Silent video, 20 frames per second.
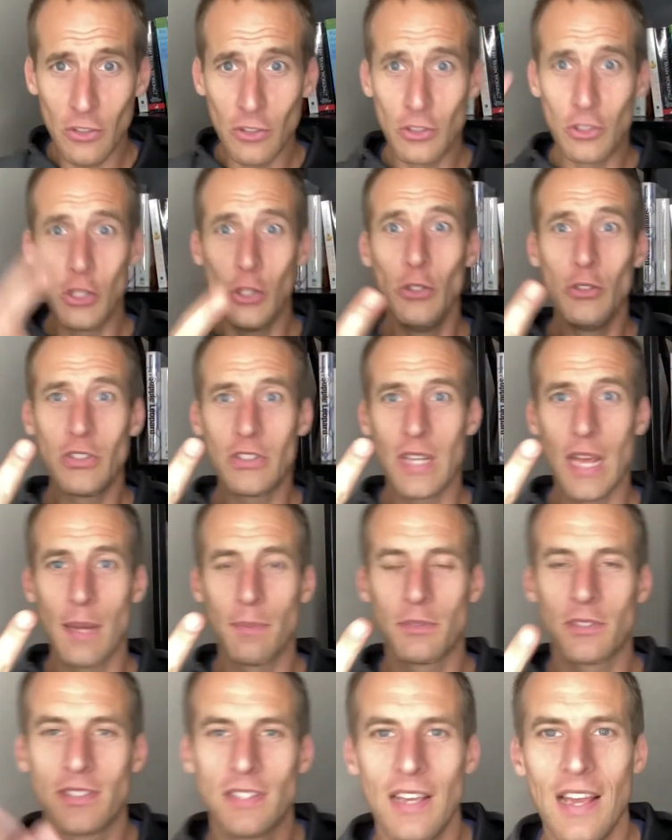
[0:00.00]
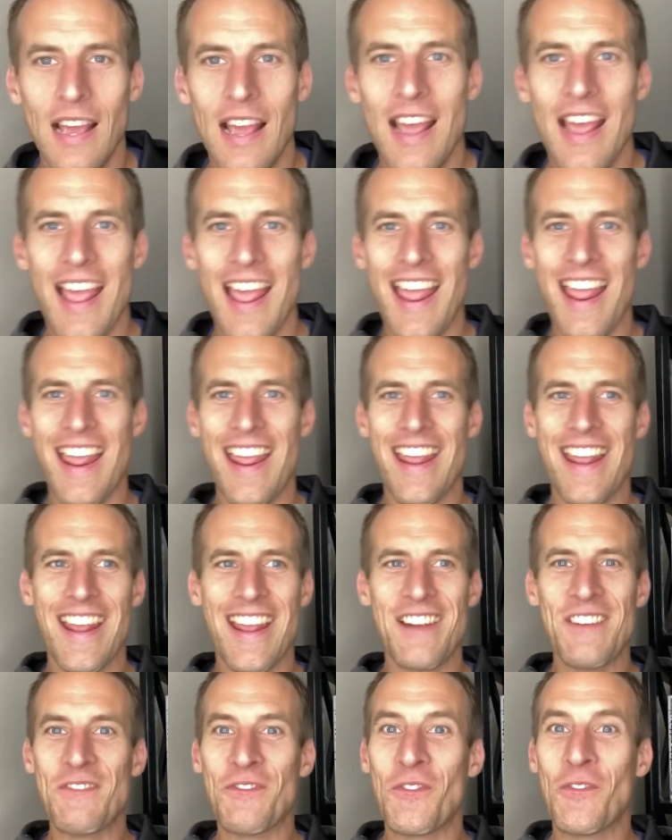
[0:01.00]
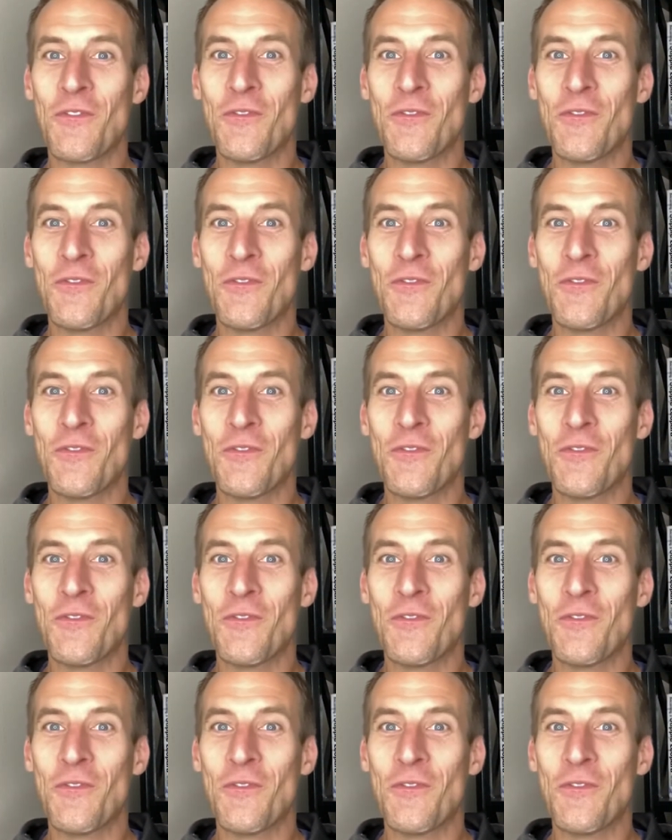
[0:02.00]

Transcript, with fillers: two steps and